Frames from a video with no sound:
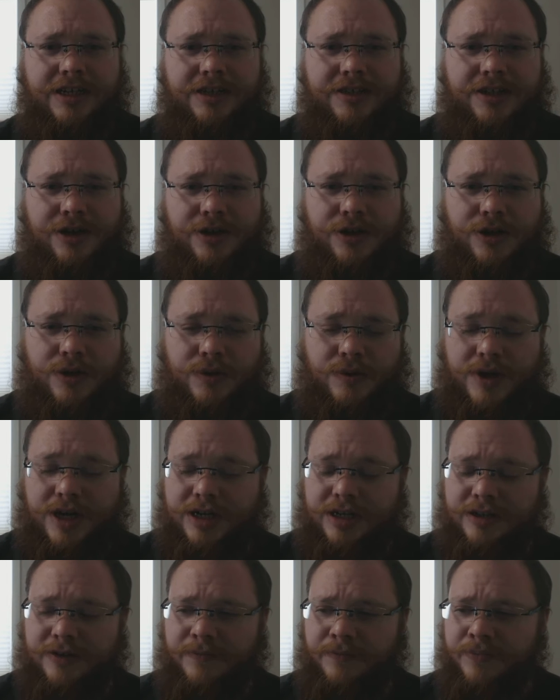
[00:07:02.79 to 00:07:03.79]
kind of dark
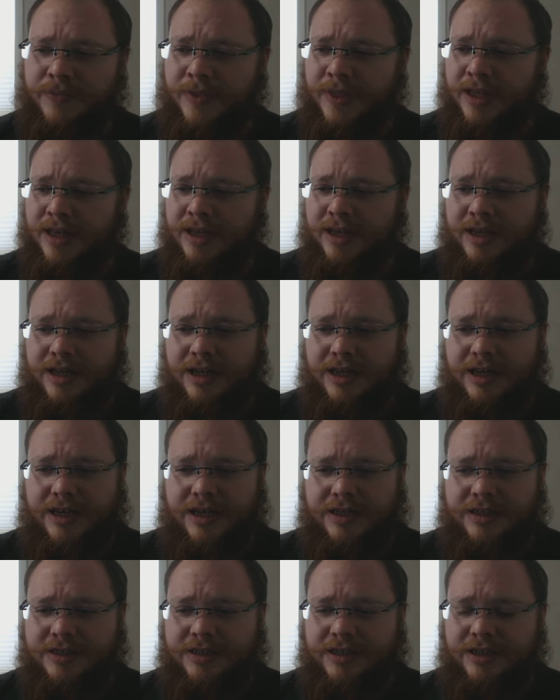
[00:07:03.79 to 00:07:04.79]
already.
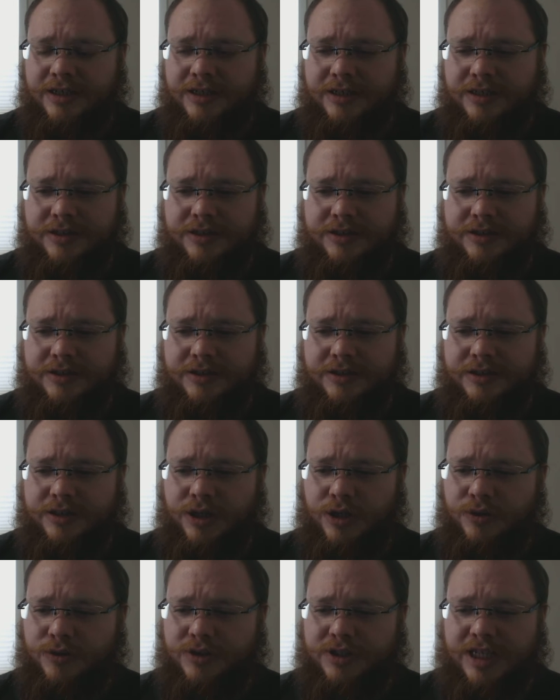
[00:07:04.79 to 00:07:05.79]
And
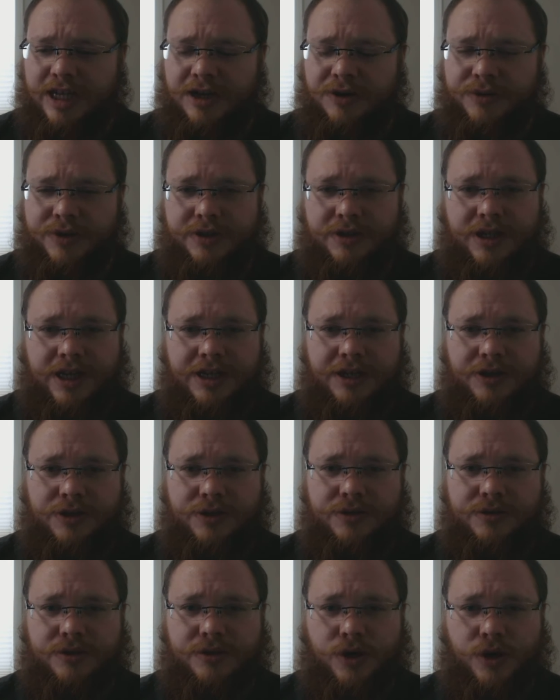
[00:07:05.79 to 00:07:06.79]
sound and light
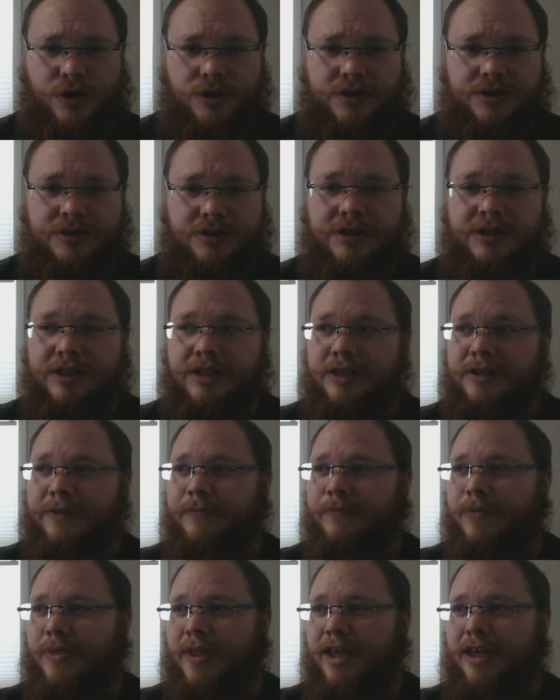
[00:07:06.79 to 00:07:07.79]
hurt,
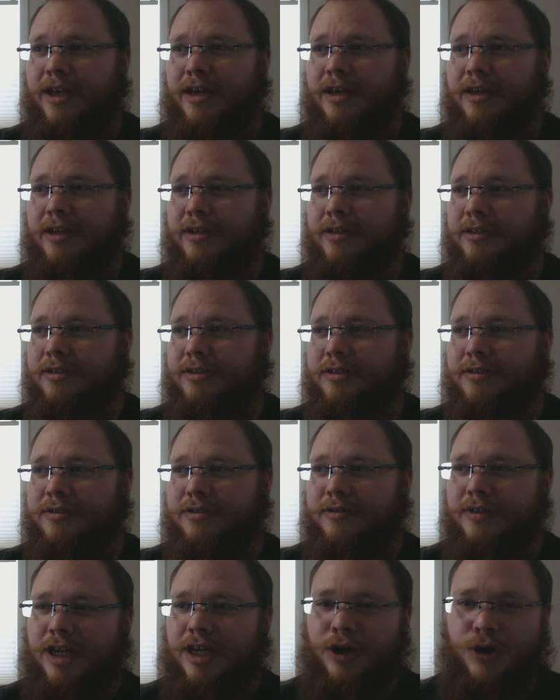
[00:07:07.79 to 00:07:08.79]
and
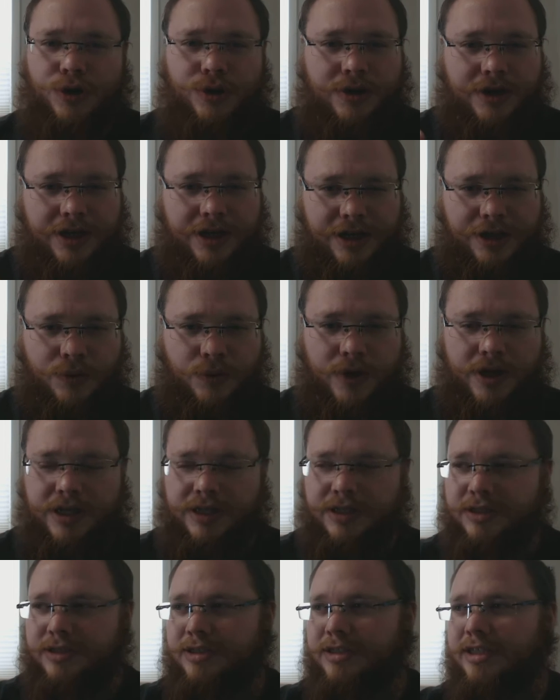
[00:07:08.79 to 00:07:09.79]
I hurt
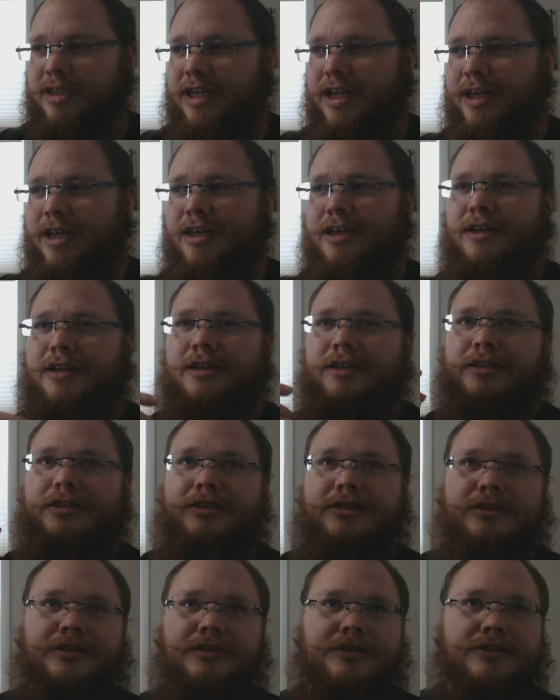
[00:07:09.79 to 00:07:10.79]
anyways.
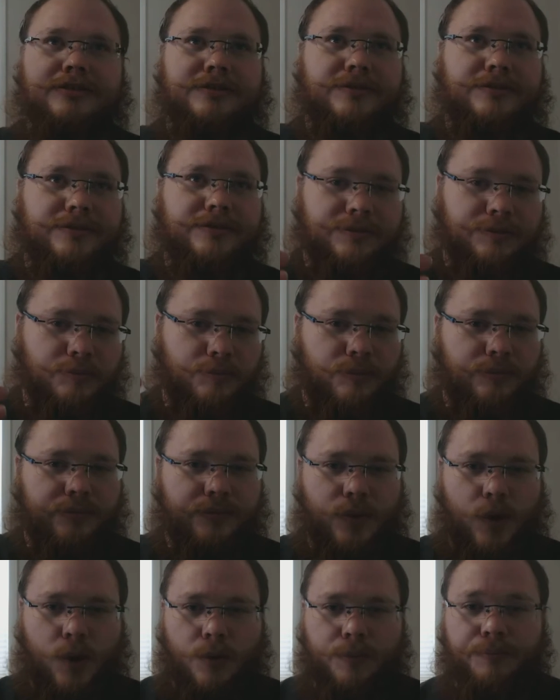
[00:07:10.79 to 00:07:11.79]
And
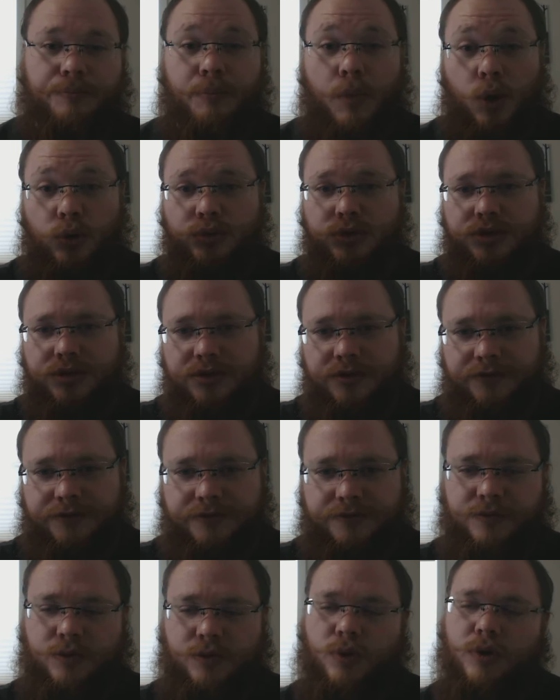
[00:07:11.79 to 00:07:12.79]
most
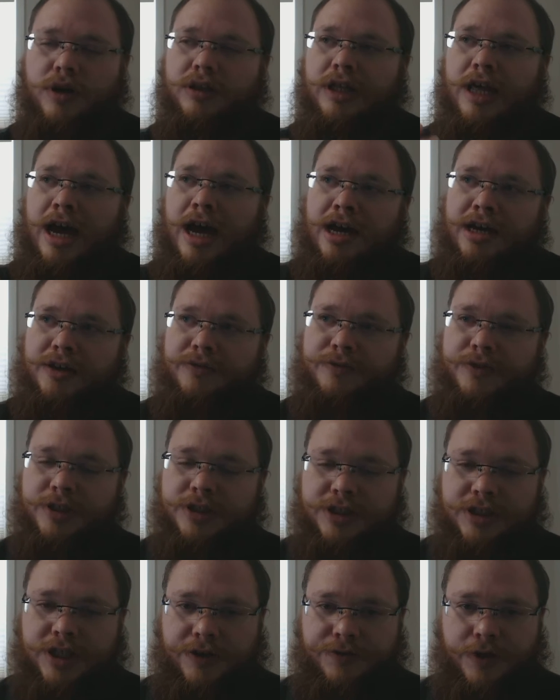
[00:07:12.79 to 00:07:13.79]
of, or a lot of,
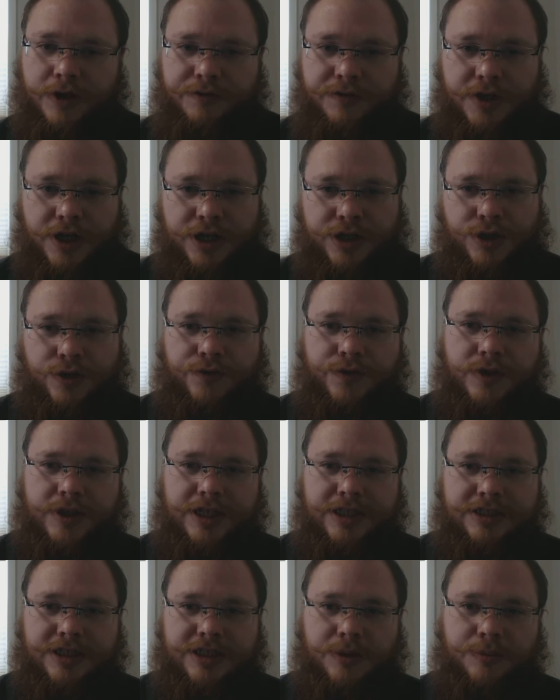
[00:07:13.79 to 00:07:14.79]
the stuff I've done over the
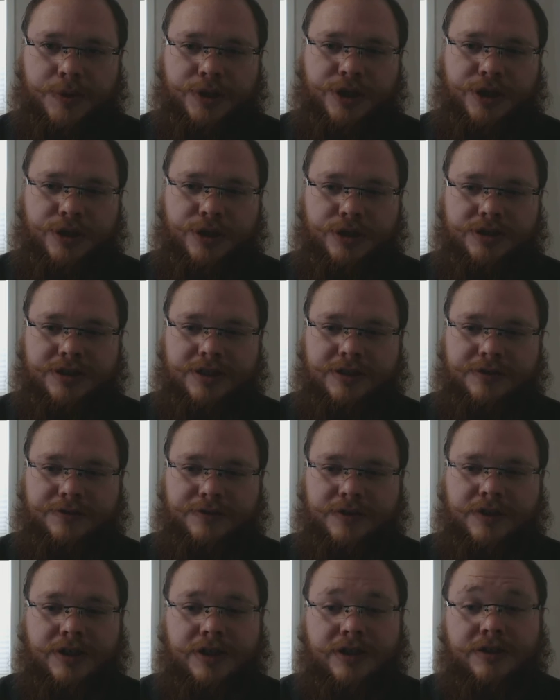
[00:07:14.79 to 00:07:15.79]
last couple of years,
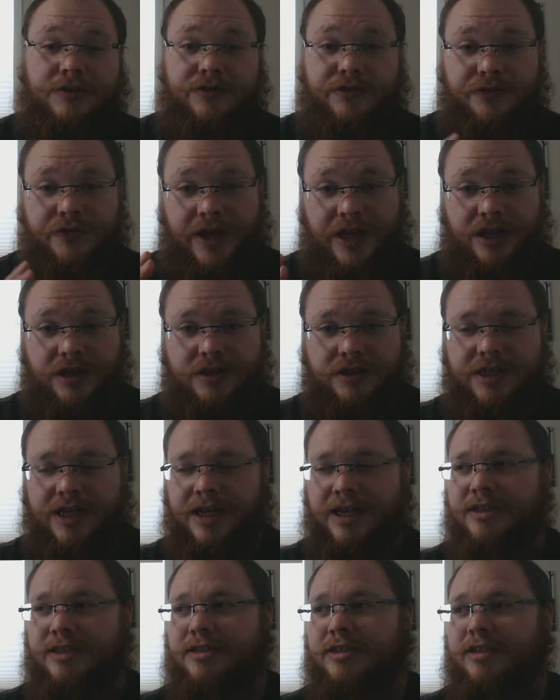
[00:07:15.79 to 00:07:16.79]
I've failed
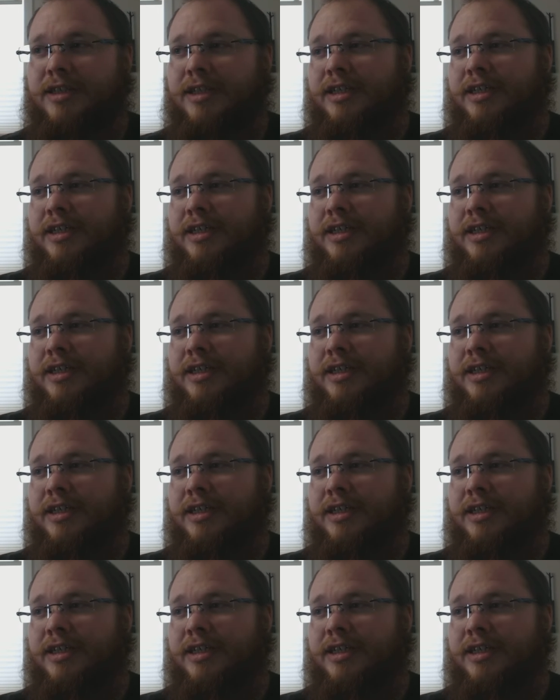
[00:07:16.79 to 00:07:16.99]
at,